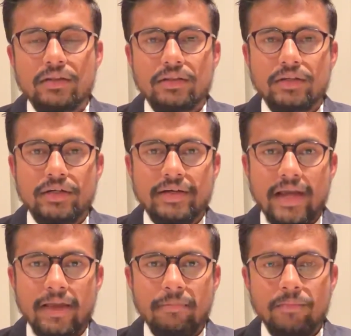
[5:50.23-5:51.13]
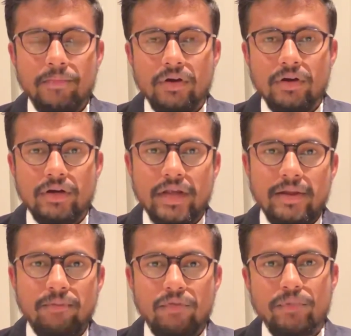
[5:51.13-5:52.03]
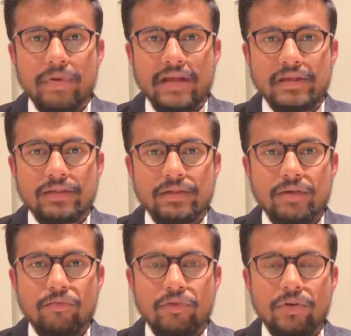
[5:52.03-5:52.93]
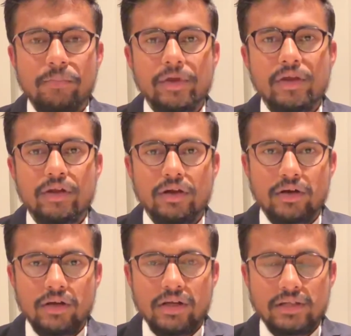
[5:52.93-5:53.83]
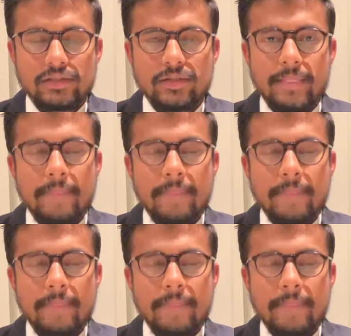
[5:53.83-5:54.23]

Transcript: the time of the packaging will be less.